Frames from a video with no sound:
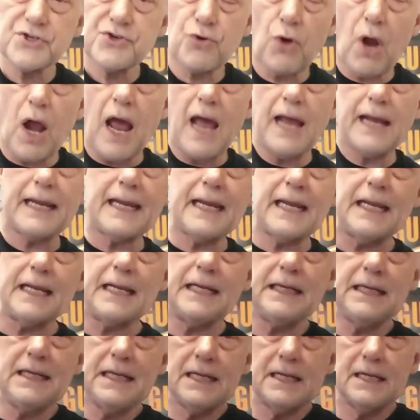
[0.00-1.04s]

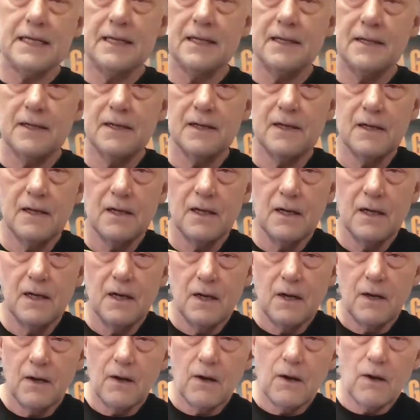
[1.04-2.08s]
striking
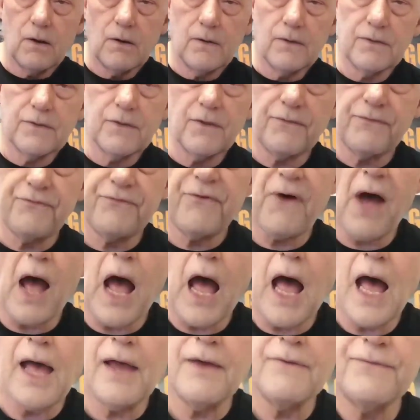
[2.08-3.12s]
the
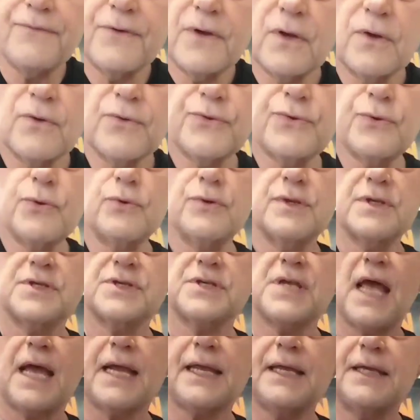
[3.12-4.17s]
5 through the
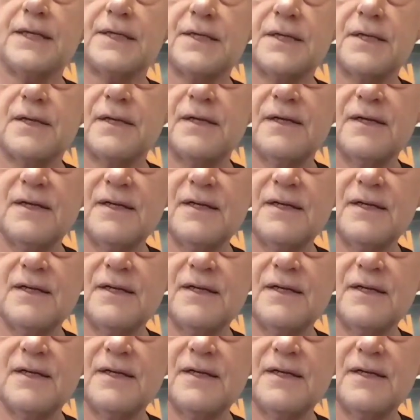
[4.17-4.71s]
2nd.